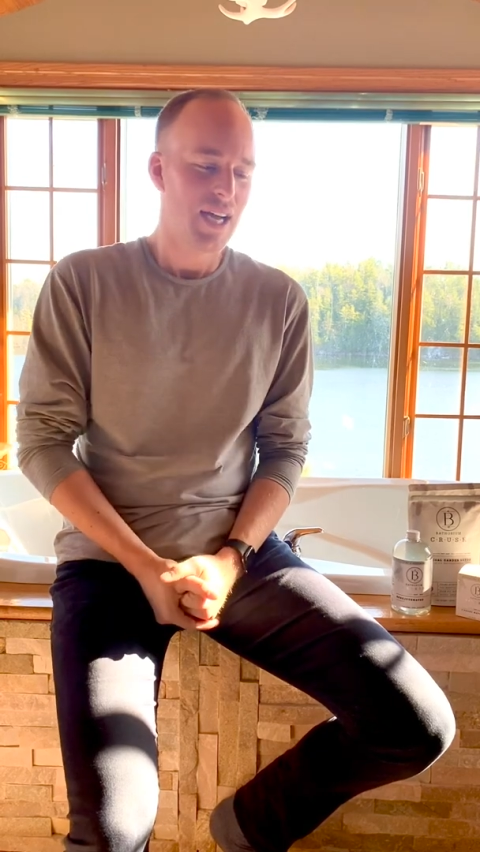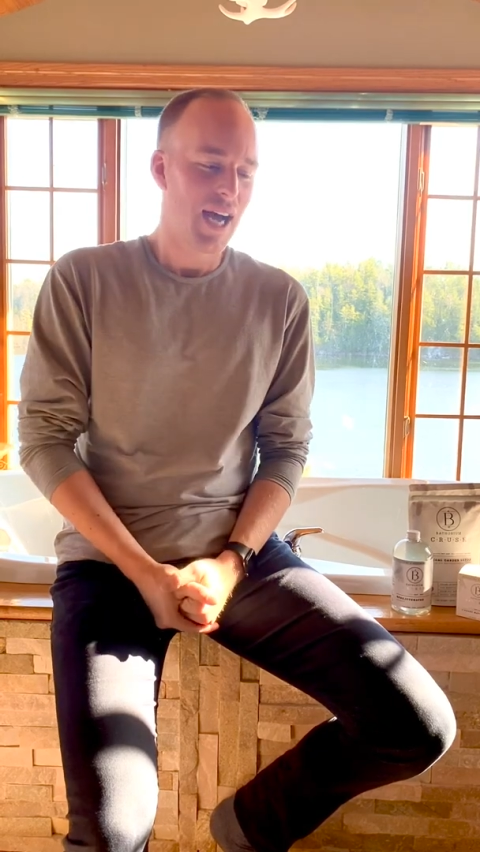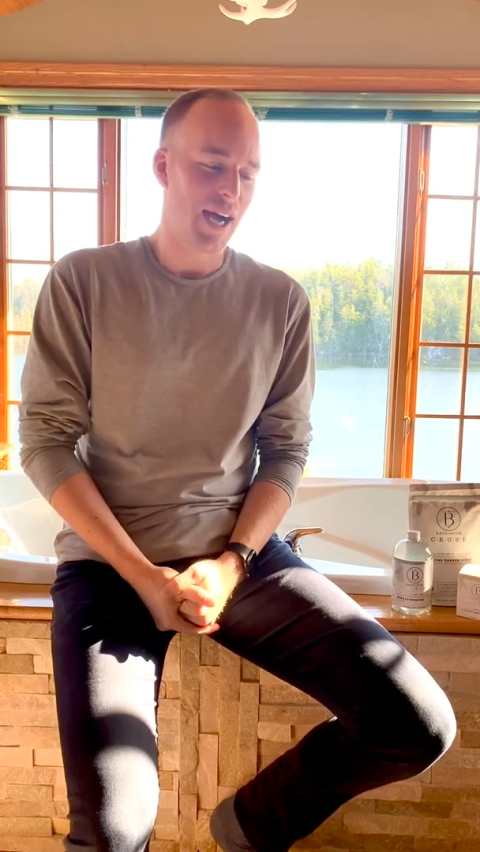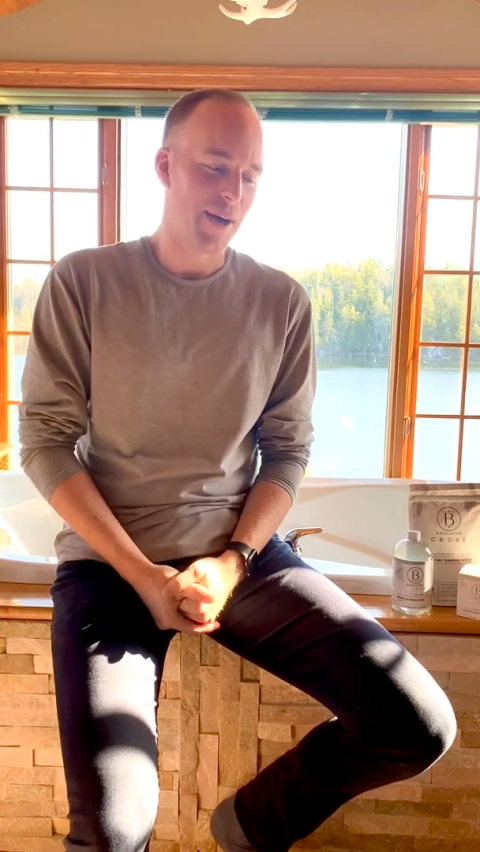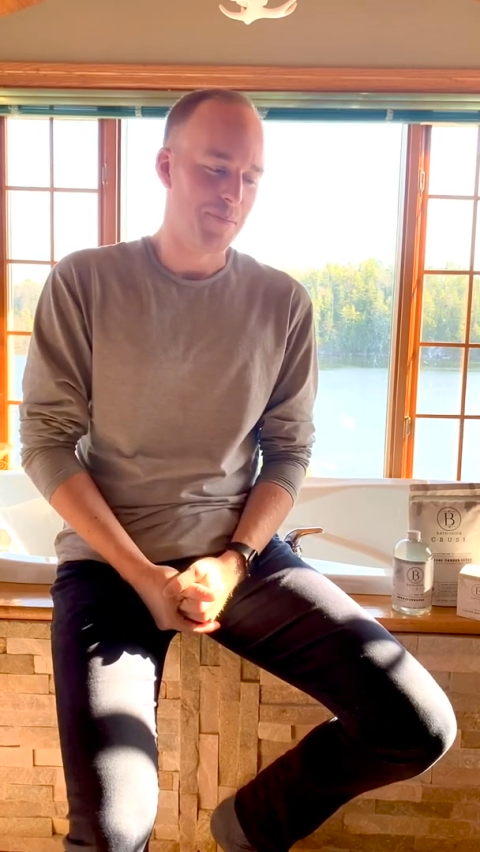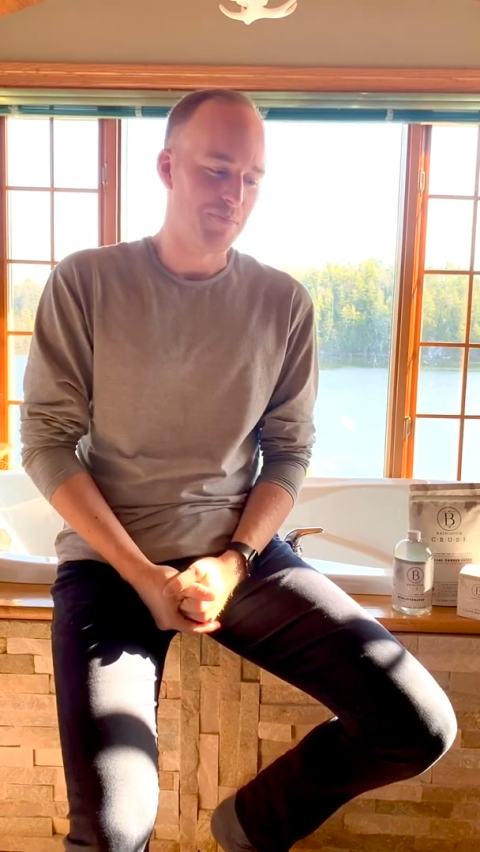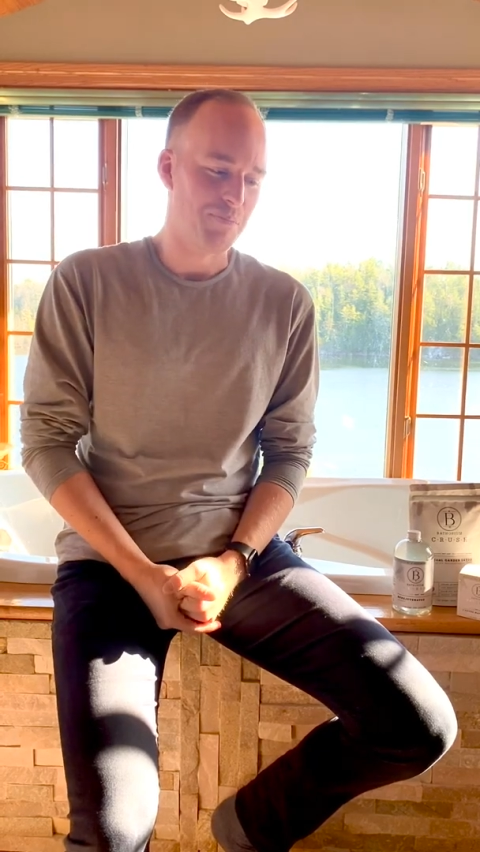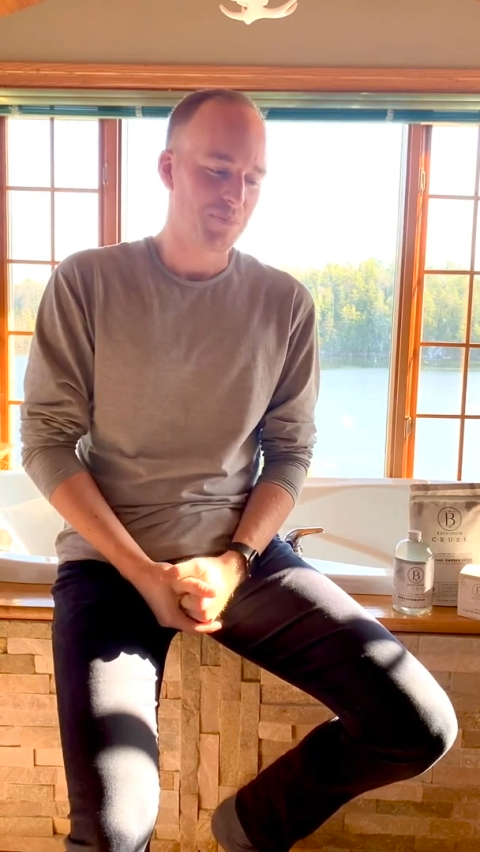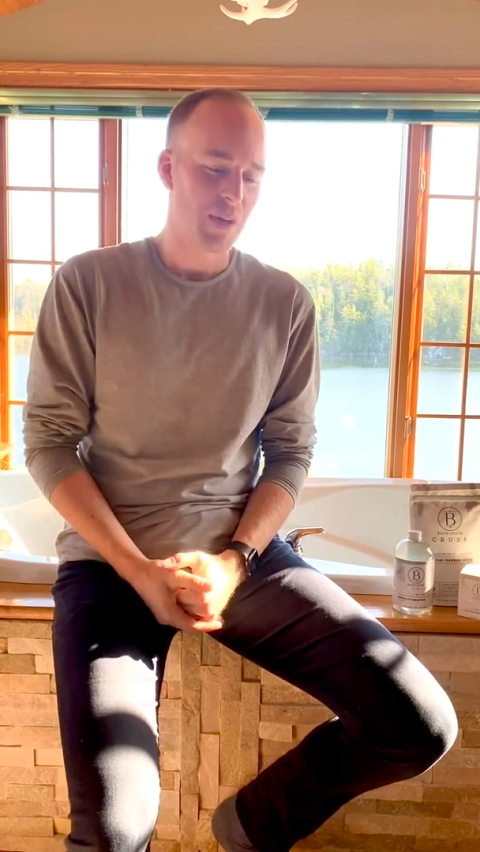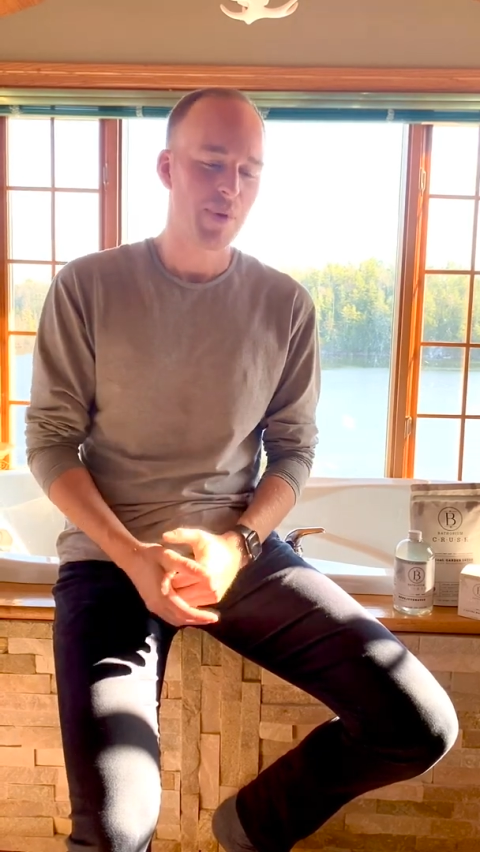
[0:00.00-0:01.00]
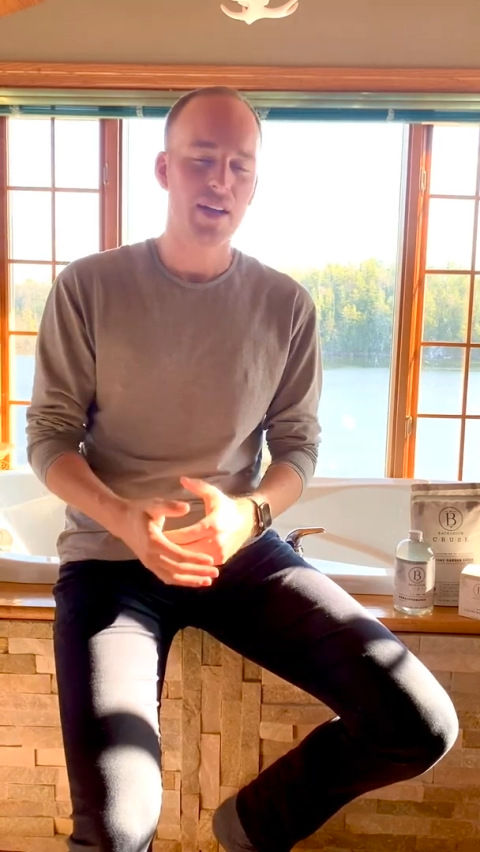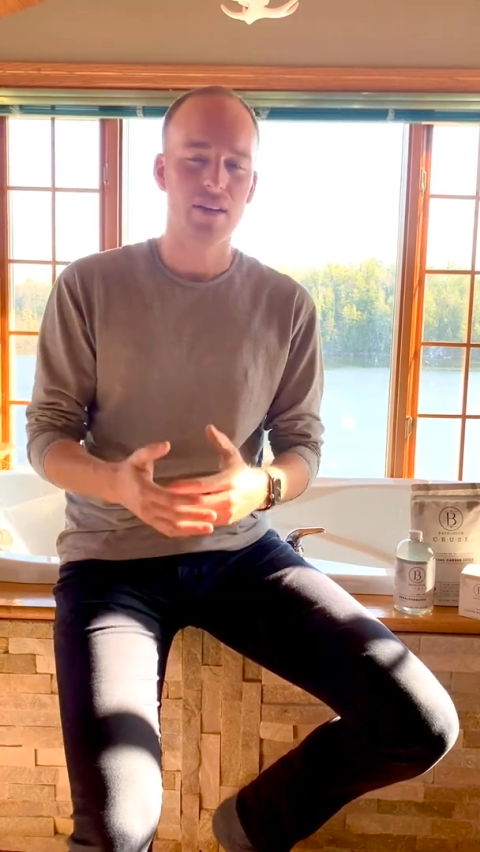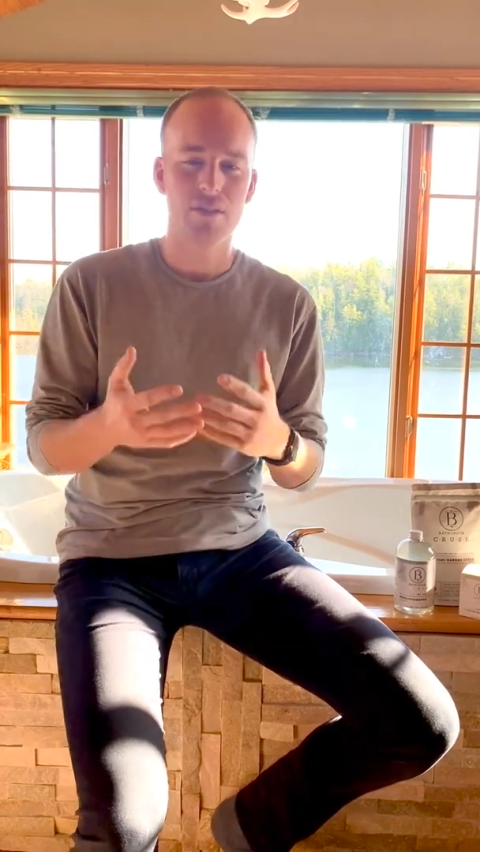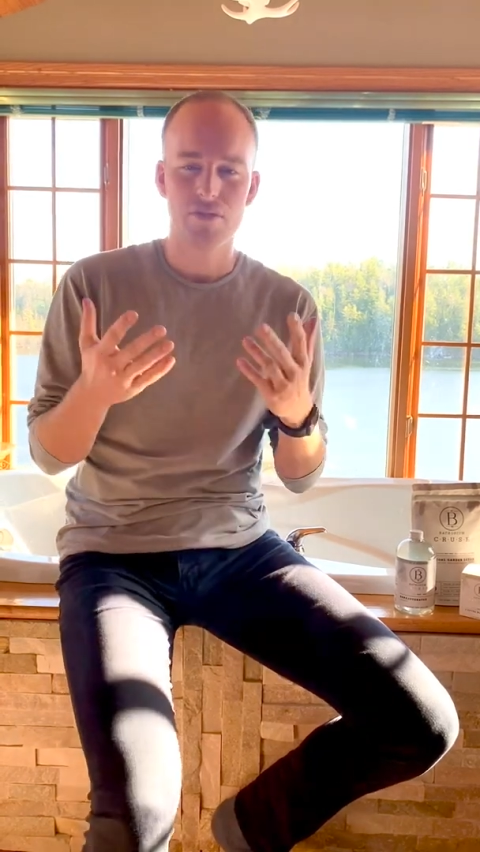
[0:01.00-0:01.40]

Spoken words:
But